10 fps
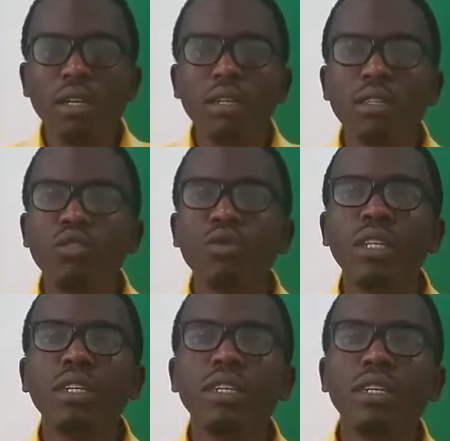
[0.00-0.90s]
it's
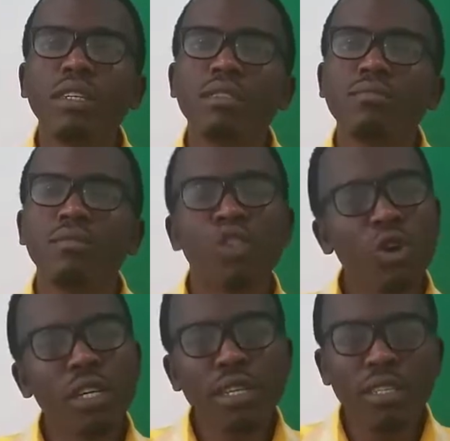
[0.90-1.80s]
really
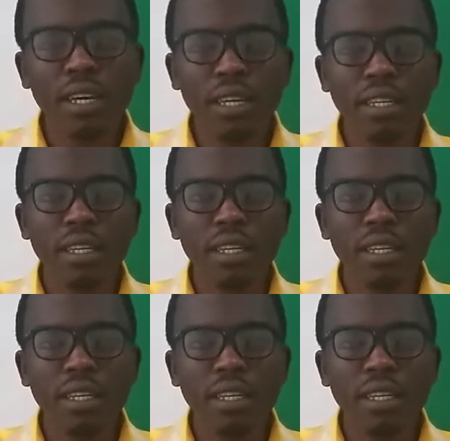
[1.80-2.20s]
not easy.